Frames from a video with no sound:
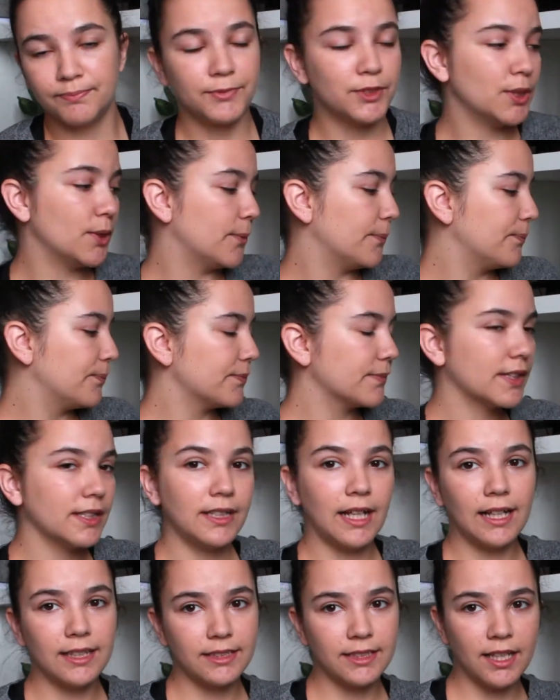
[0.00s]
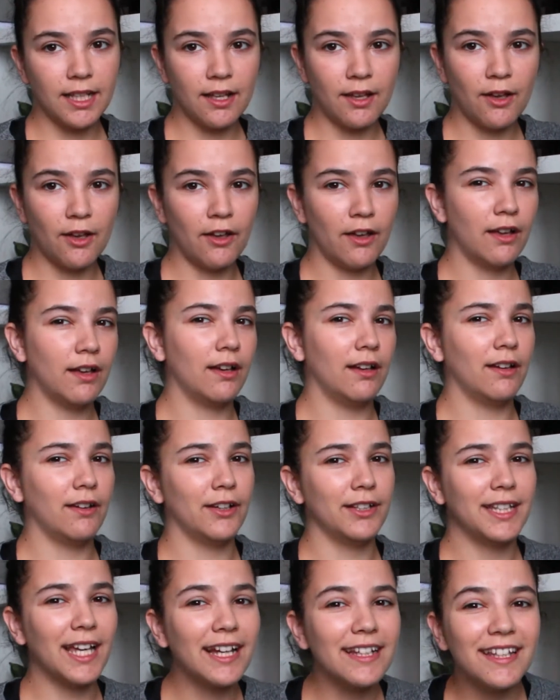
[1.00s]
So that's
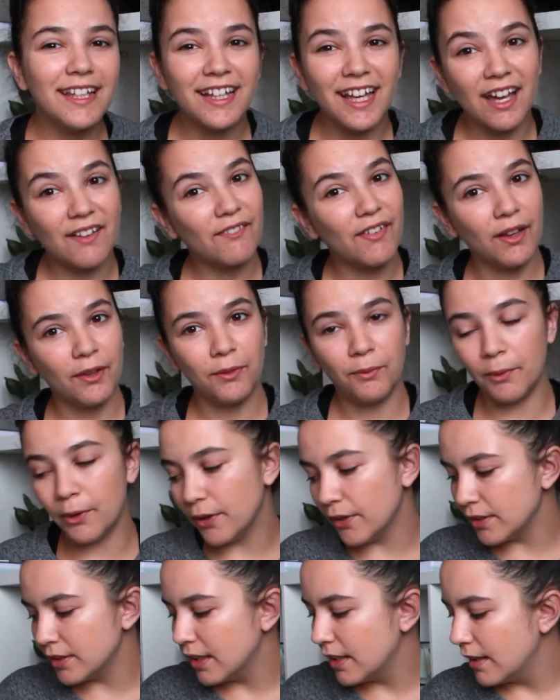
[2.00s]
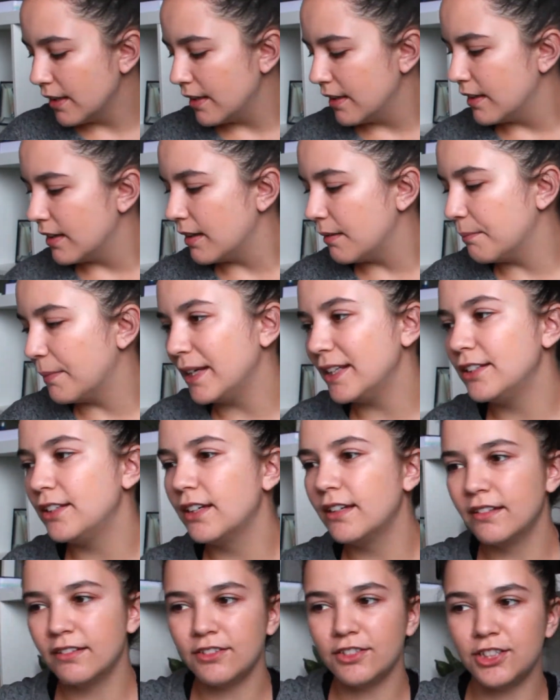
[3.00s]
a technique I found work. I might
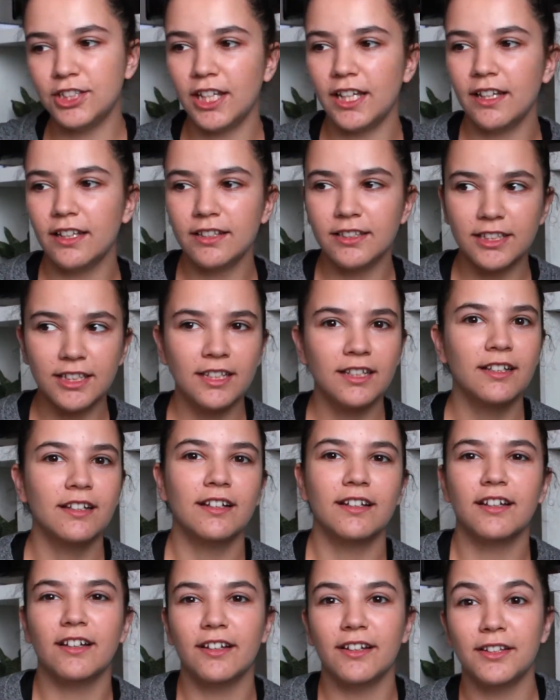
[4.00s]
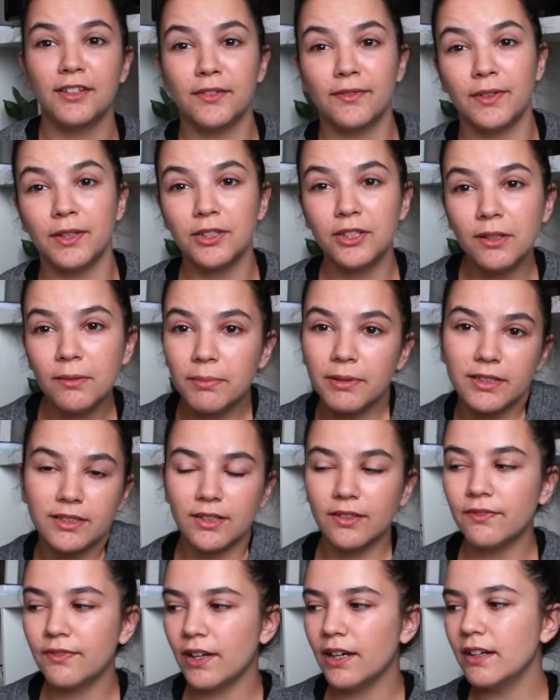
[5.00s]
change in the future, but
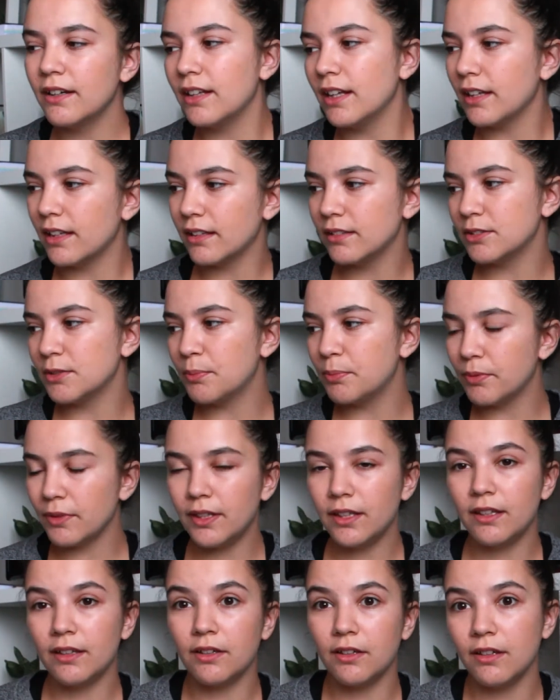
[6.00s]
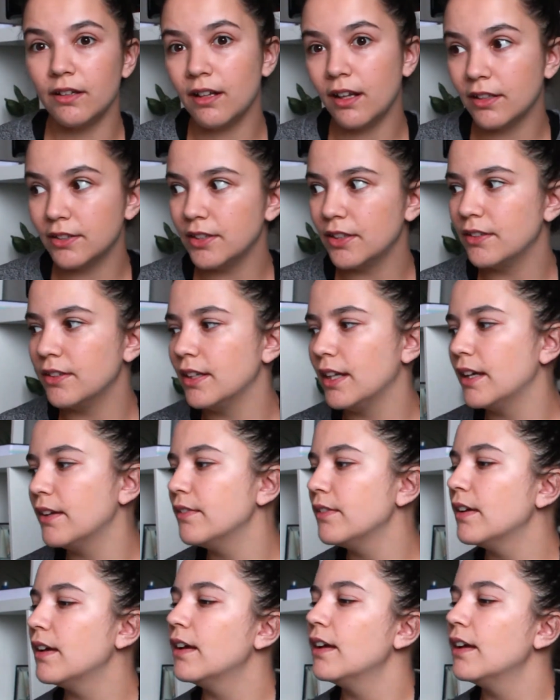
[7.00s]
so far like it's a pretty good alternative.